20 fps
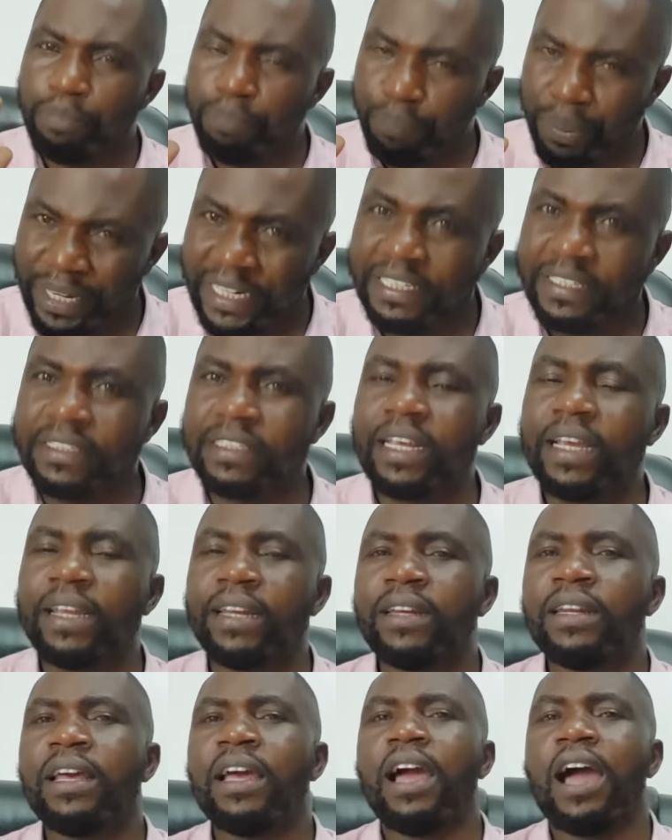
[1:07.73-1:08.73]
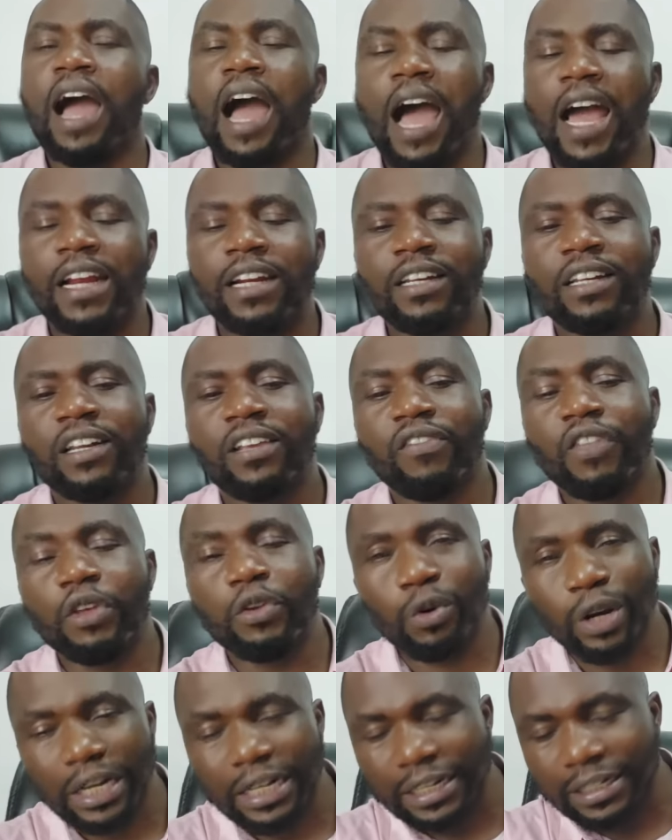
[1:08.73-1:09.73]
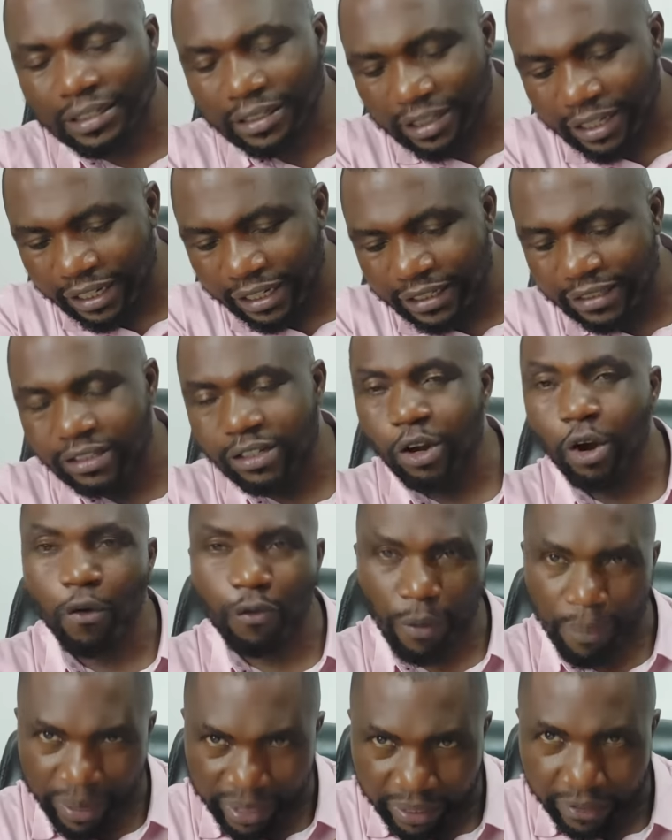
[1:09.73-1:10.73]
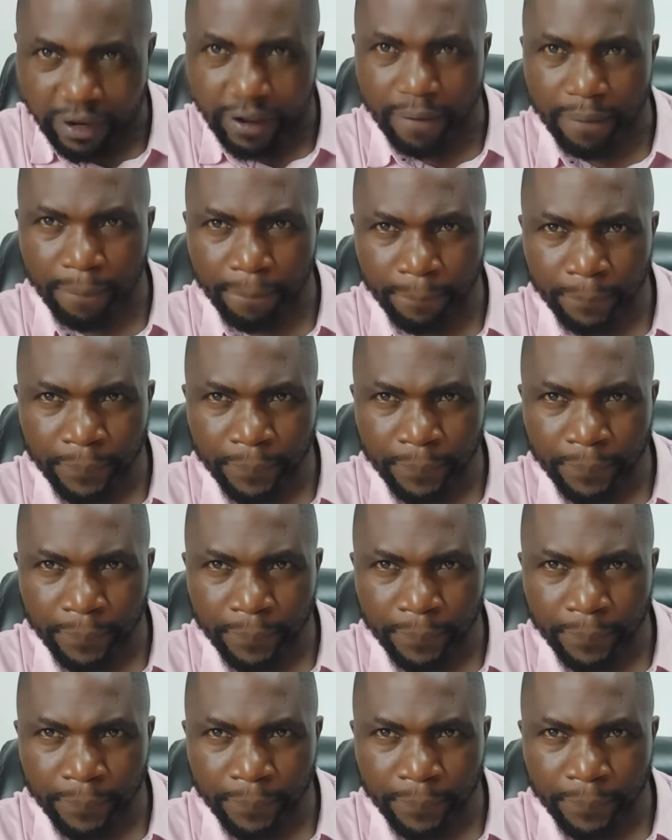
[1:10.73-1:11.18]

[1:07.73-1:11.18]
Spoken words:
Palestine, and the United States of America.